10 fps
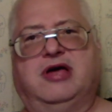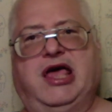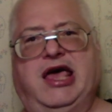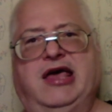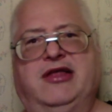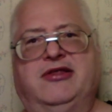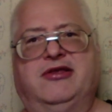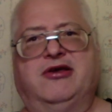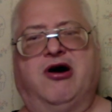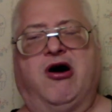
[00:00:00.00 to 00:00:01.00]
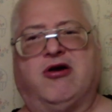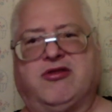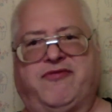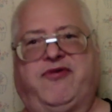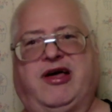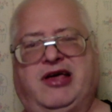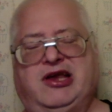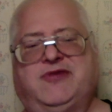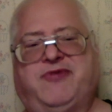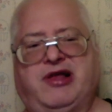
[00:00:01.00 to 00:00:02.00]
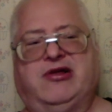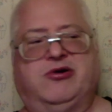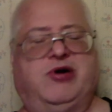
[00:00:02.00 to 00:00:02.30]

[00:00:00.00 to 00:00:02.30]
And all the fe each fellow